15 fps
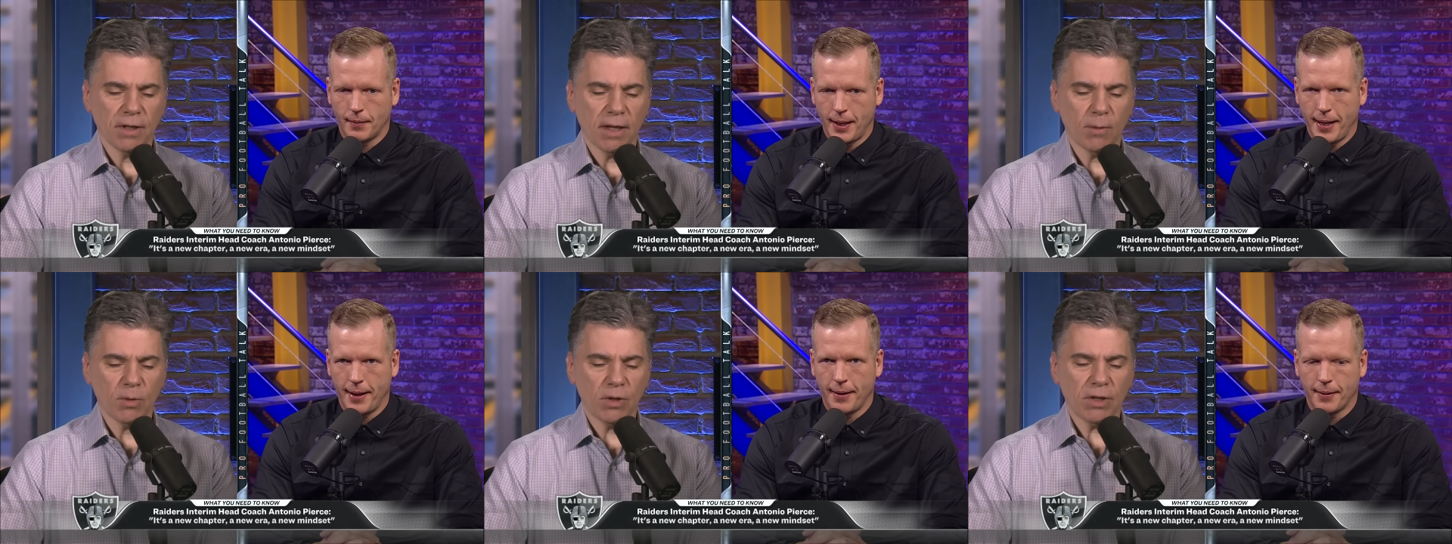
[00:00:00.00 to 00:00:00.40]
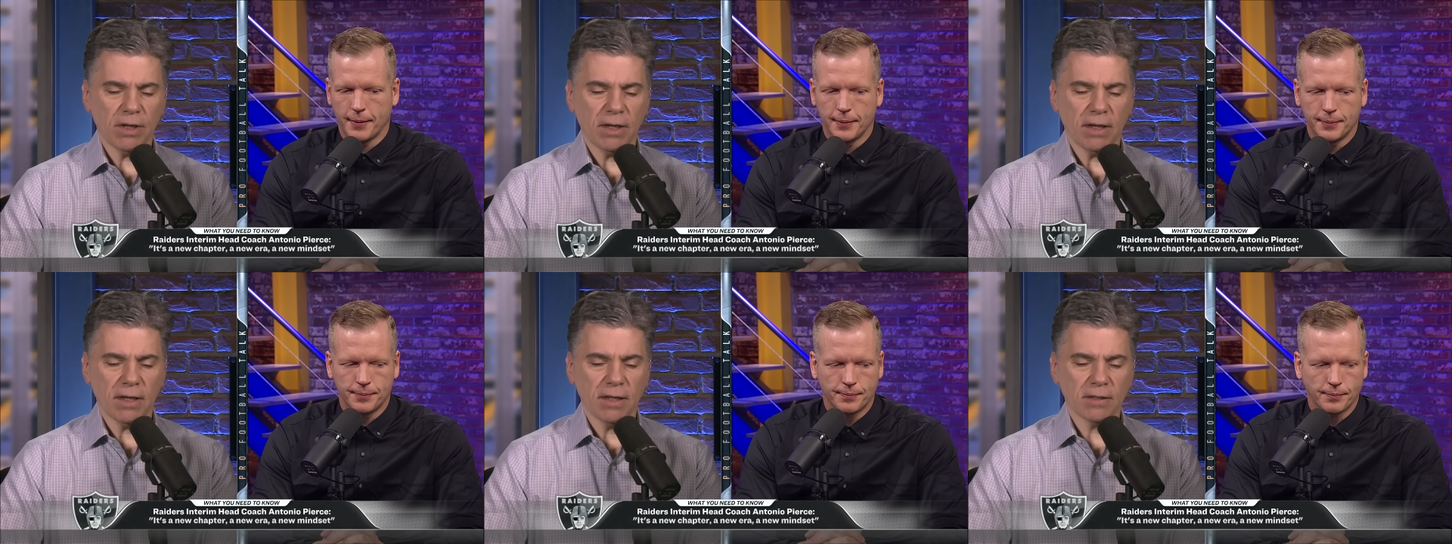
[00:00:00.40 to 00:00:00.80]
Speaker 1: I'm yeah. looking
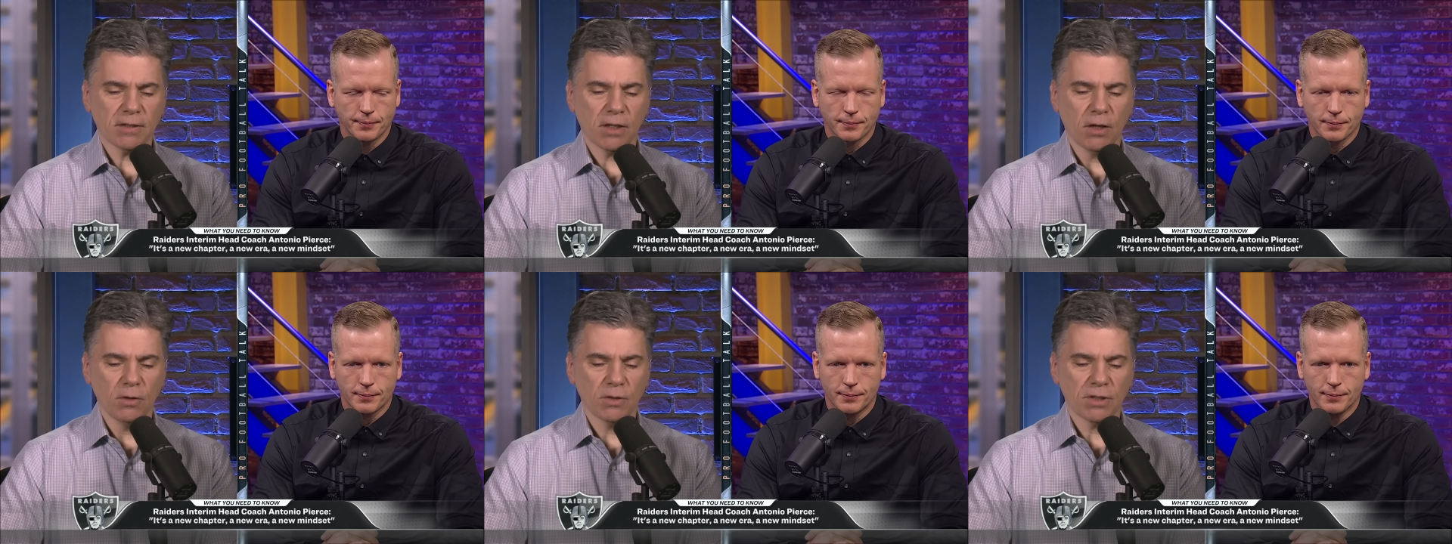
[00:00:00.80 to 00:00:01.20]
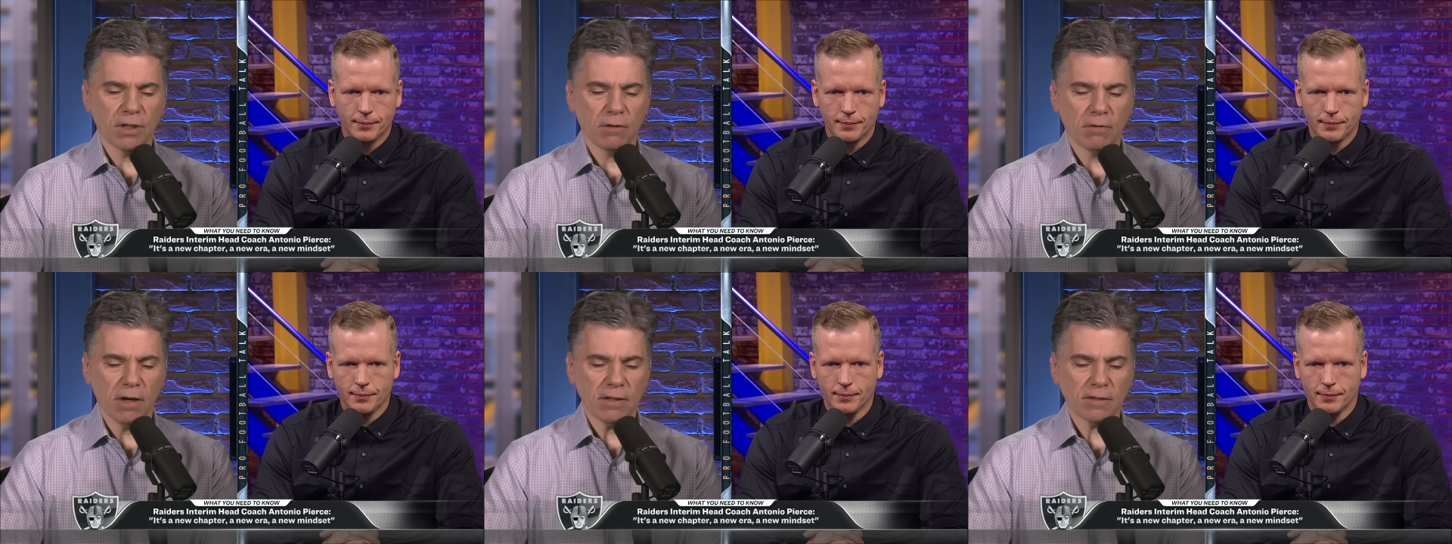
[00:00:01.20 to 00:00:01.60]
at his coaching
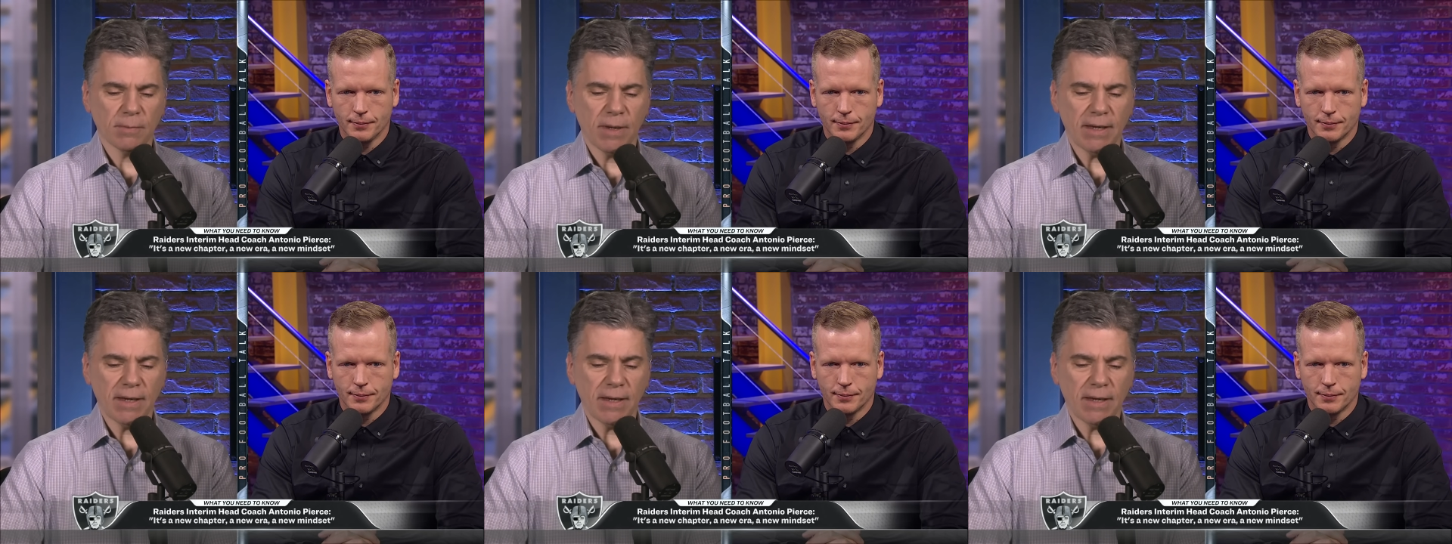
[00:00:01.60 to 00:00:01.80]
resume.